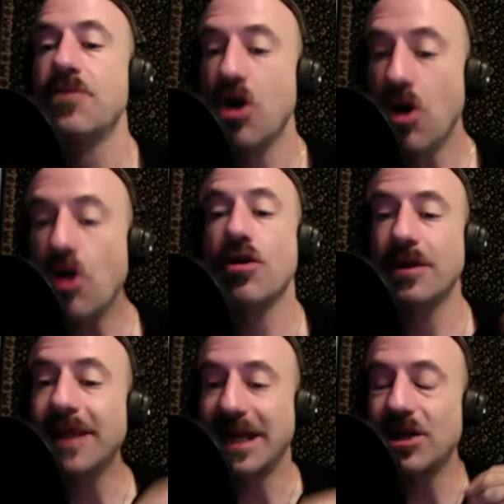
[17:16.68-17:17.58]
her
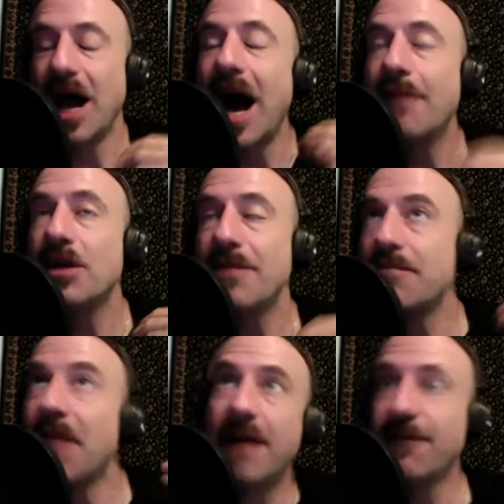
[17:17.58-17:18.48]
like I'm going to make
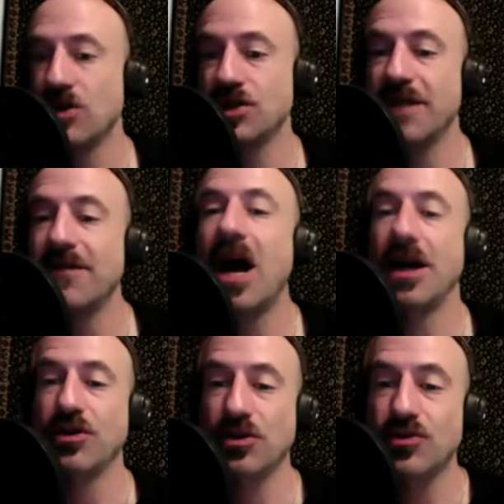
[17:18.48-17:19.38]
my version of a hot
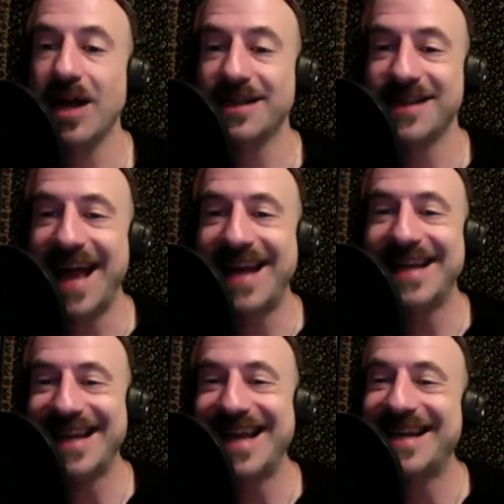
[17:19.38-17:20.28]
girl dress, and
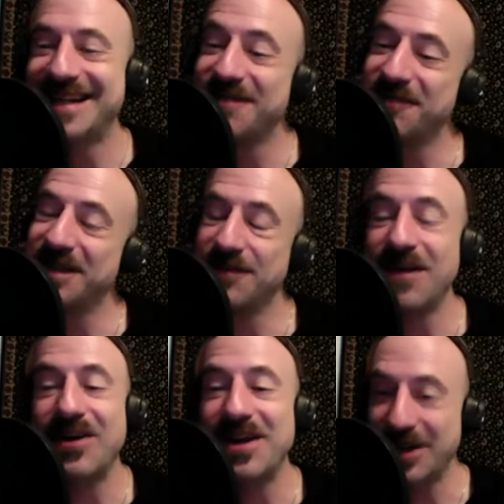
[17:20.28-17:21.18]
it and it's it's
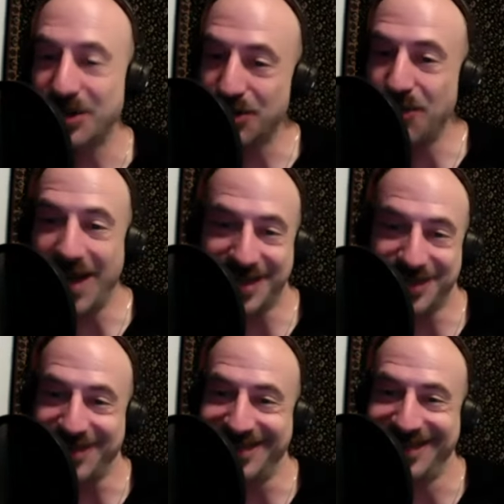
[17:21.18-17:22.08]
very country western.